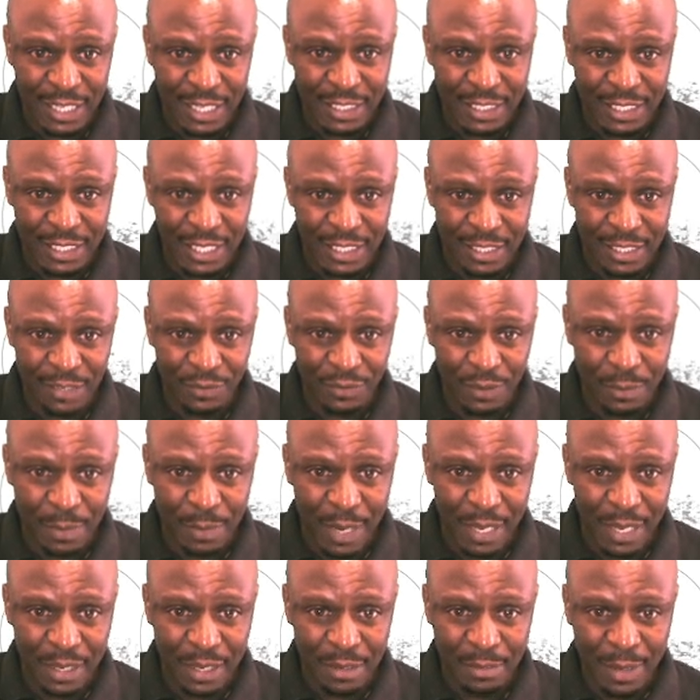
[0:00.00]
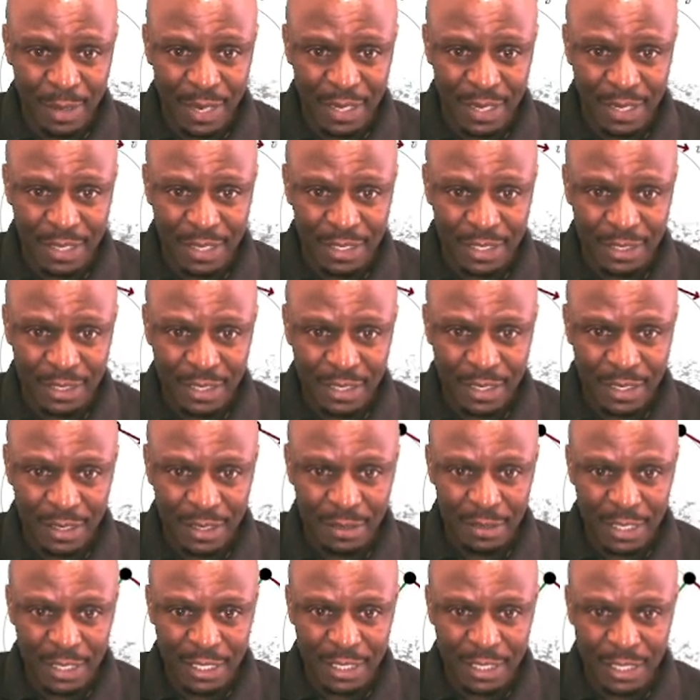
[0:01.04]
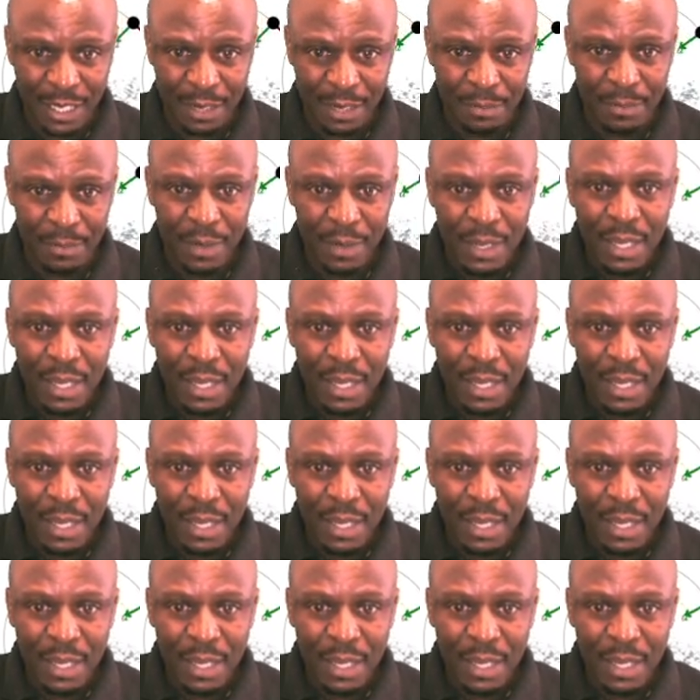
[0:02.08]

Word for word: is just given by, by this, this term.